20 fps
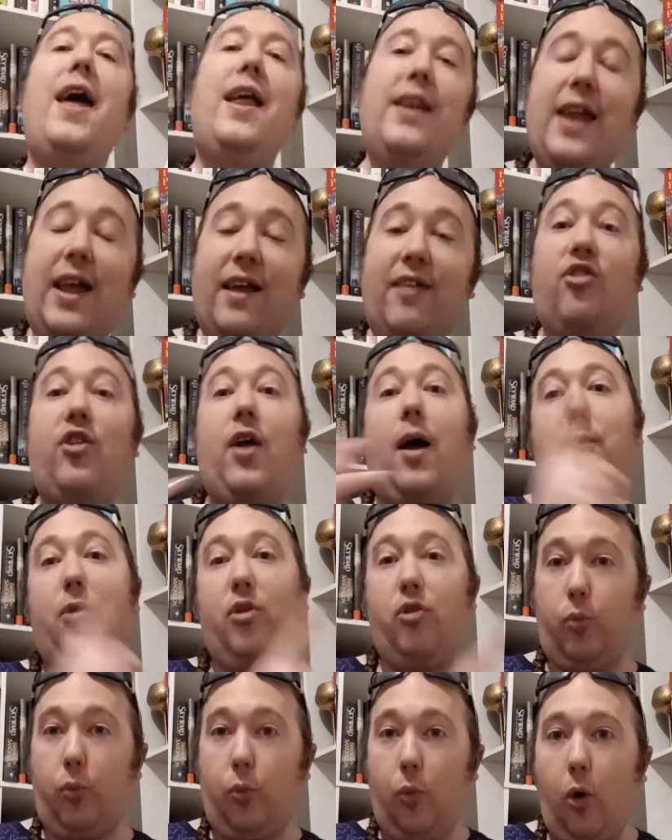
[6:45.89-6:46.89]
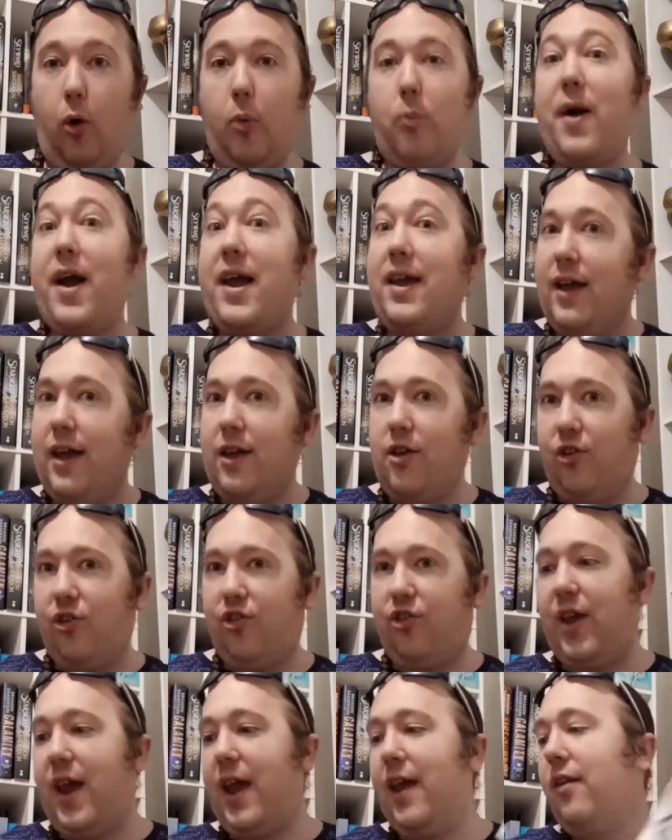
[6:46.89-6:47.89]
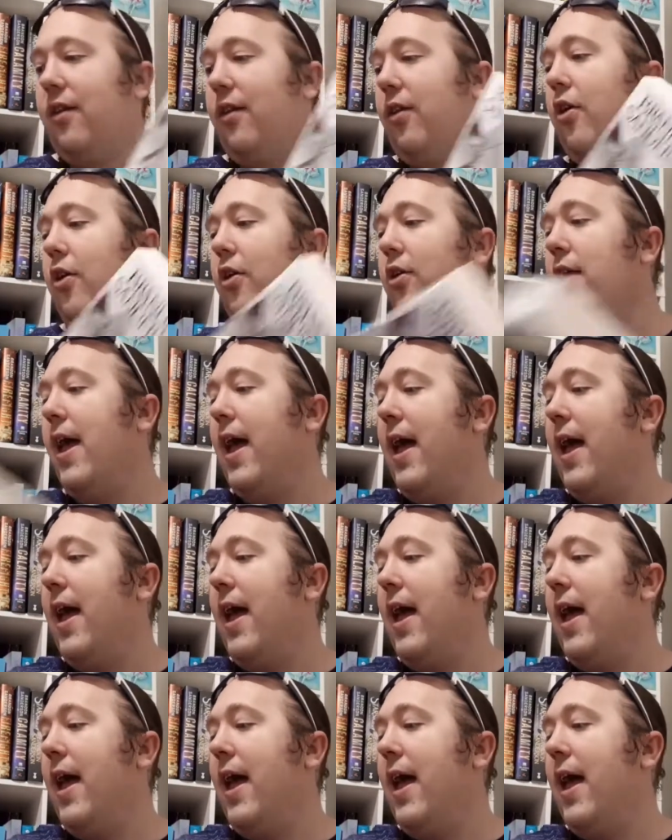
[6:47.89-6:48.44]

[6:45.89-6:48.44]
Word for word: next up is Warbreaker, your standalone.